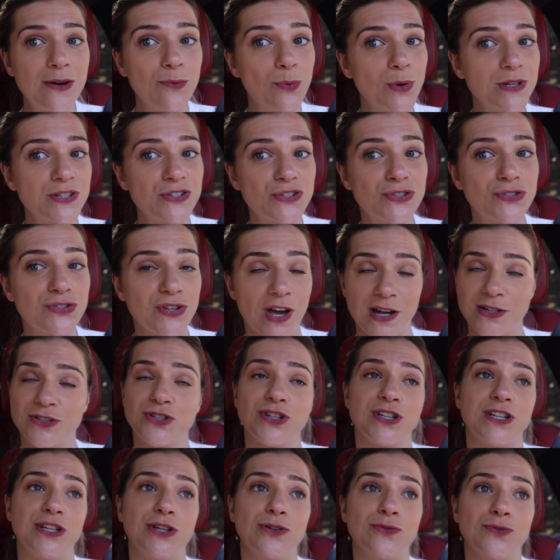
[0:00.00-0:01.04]
it was such
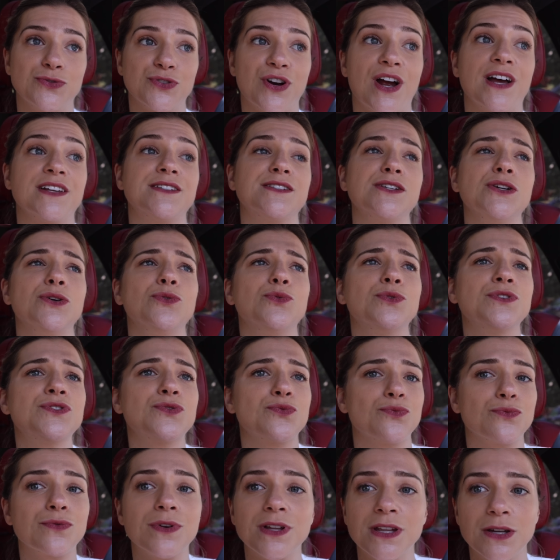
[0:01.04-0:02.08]
a cute dress. It was
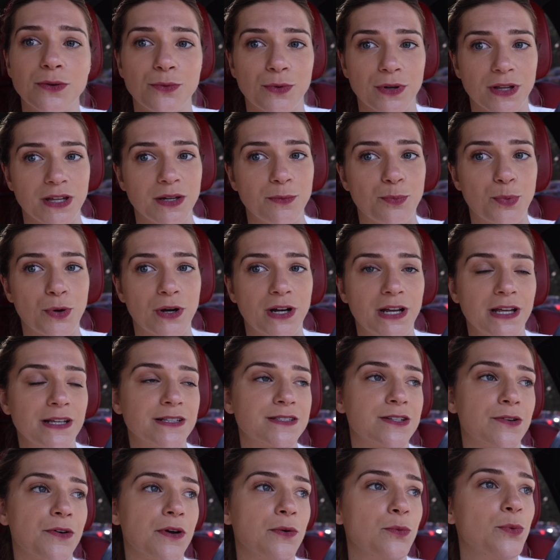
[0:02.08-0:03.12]
really, really pretty.
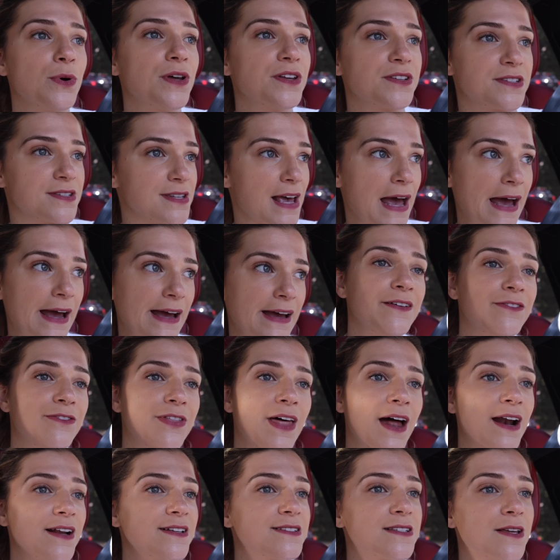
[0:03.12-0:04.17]
So I will say, if
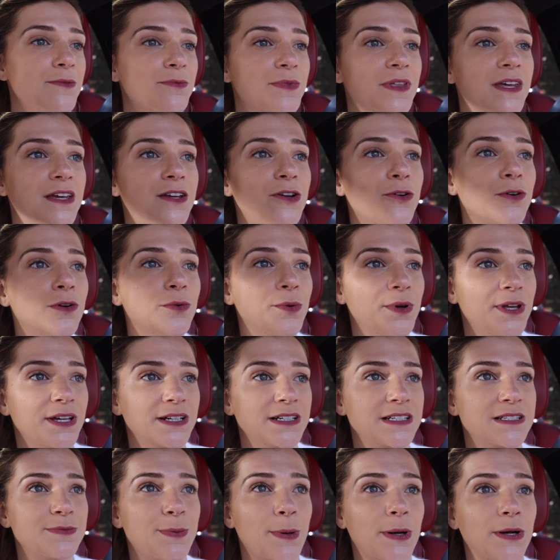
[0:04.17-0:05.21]
that is something you are willing
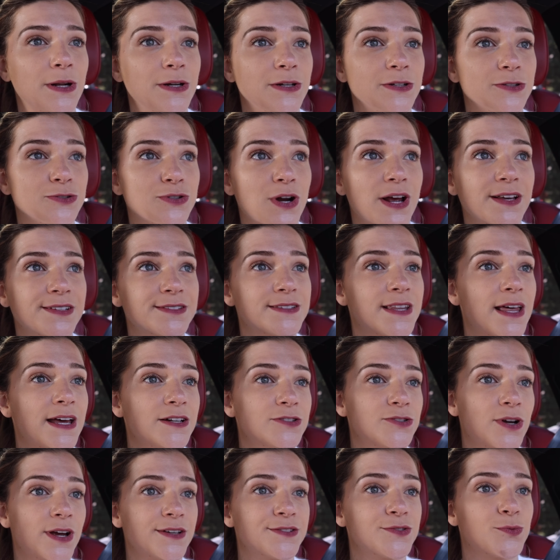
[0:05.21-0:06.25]
to spend on a dress, that
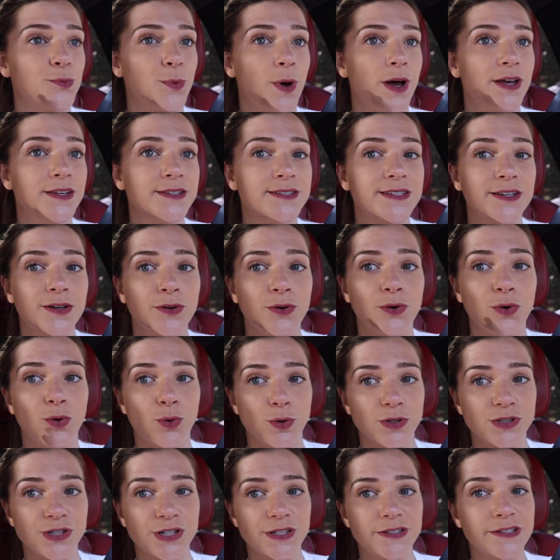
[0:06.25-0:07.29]
dress was
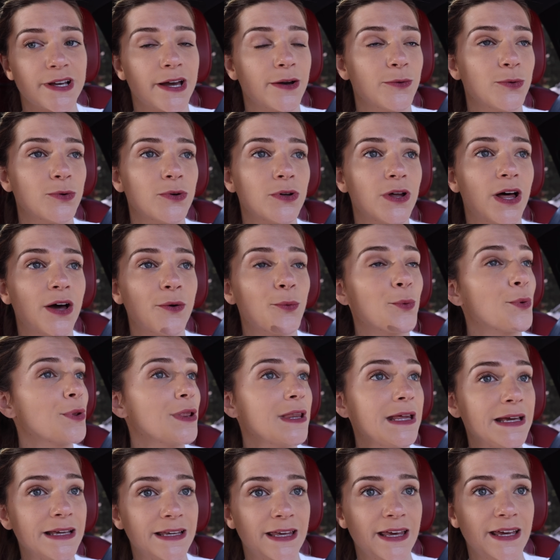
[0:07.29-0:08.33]
gorgeous. I will
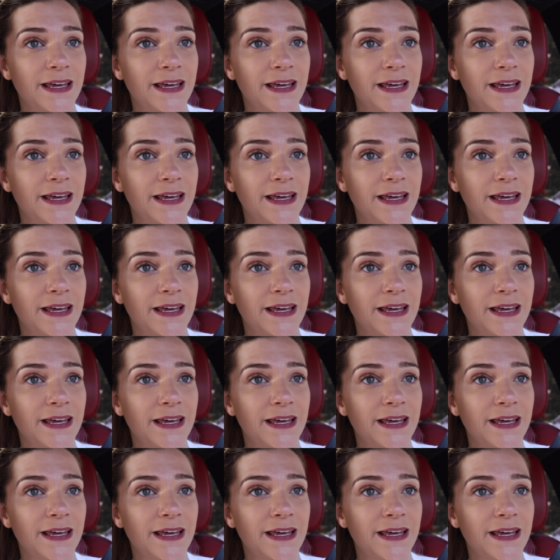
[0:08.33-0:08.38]
link